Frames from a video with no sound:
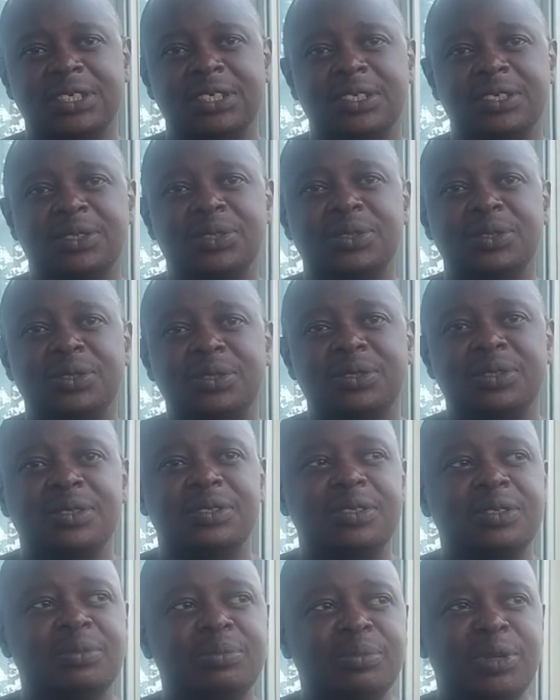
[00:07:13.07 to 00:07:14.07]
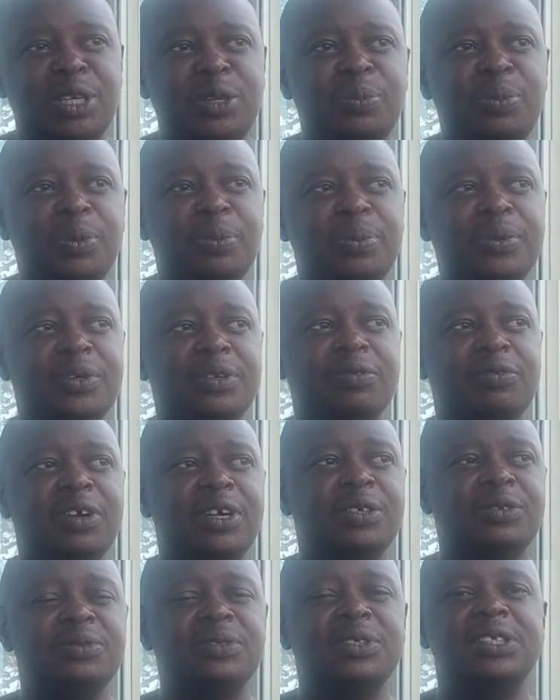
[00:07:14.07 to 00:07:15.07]
So many people refer
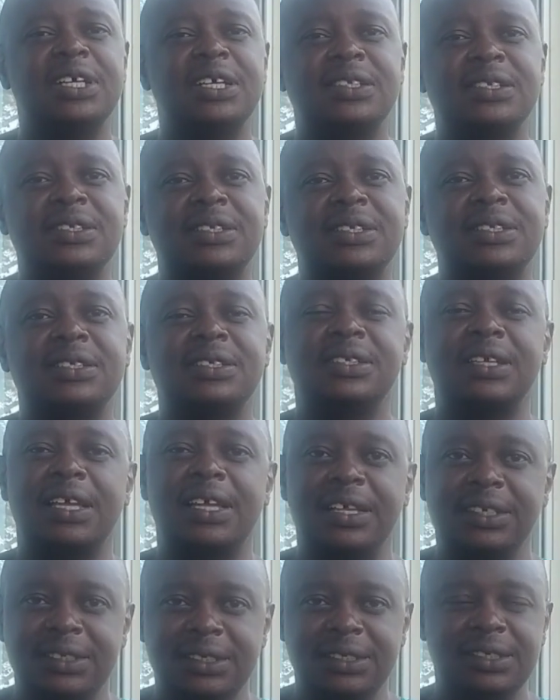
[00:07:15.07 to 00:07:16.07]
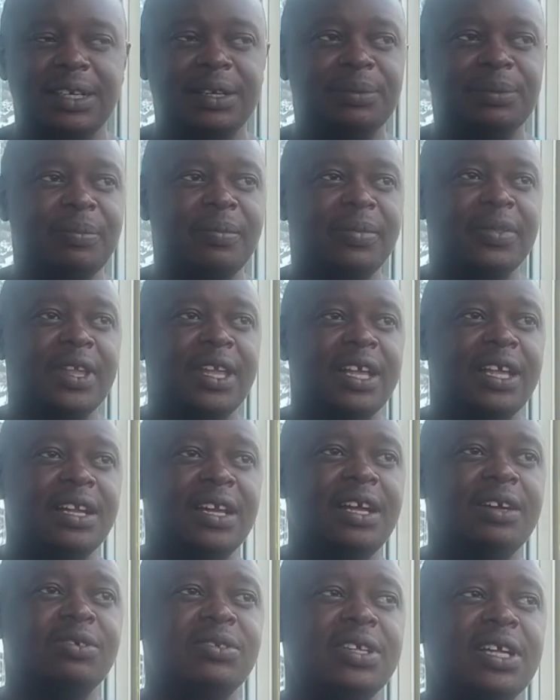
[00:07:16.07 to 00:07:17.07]
to it as sciatica.
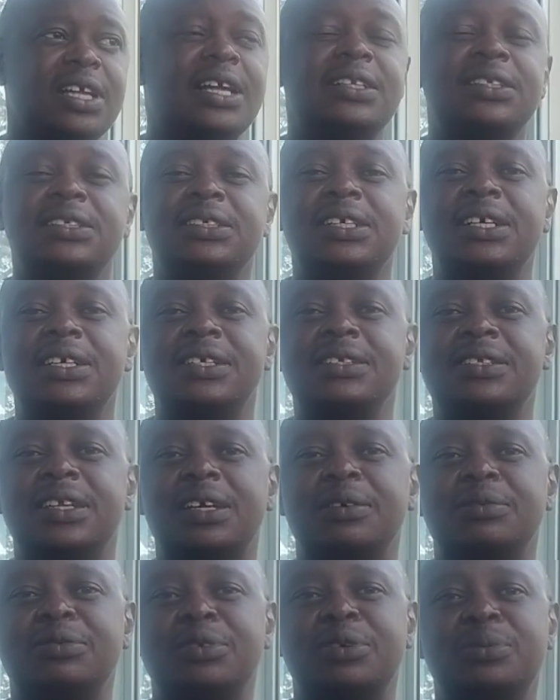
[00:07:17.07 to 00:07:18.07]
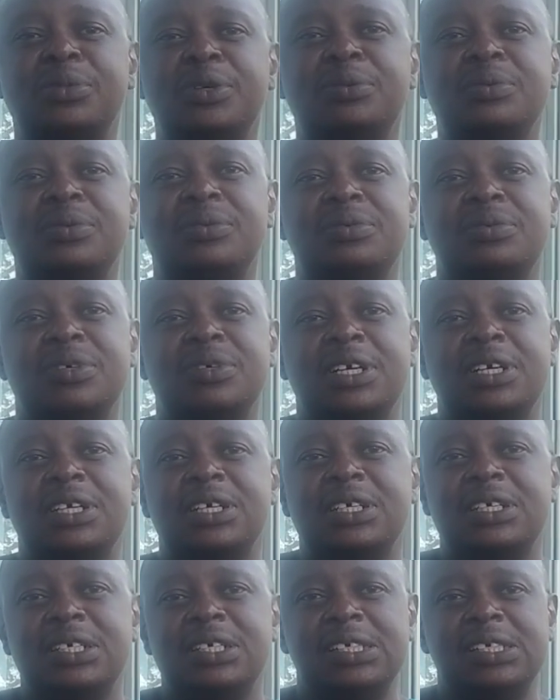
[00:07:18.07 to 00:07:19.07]
Now, sciatica is a form of
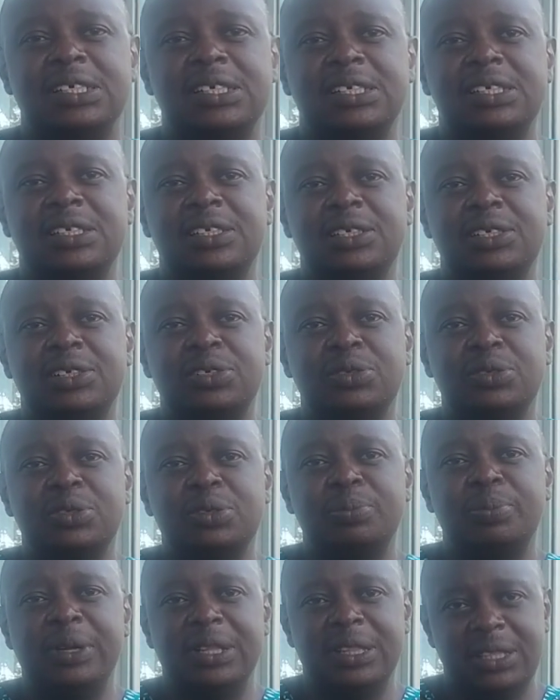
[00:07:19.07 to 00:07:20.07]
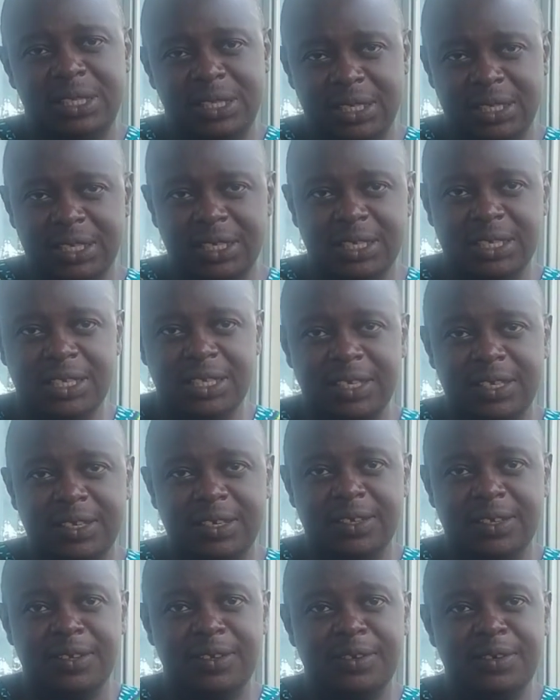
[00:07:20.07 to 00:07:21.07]
radiculopathy,
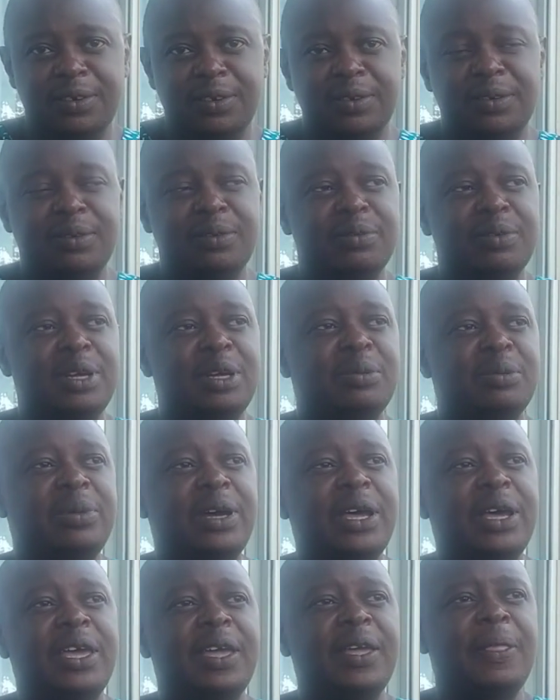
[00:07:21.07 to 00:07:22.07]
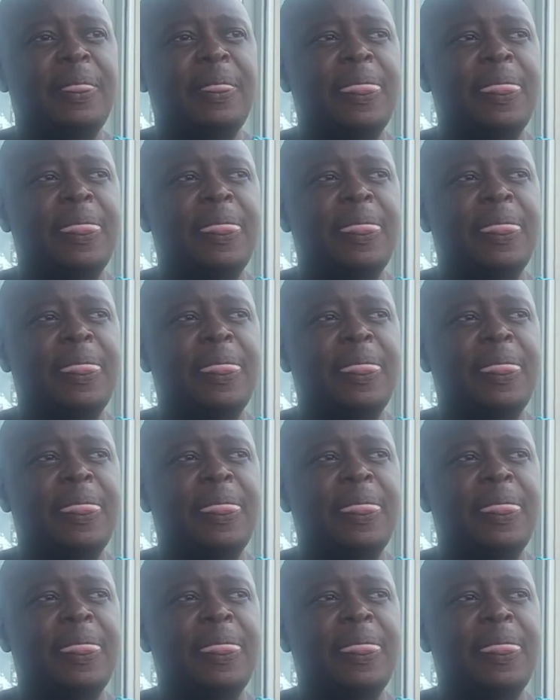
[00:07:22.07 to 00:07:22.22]
whereby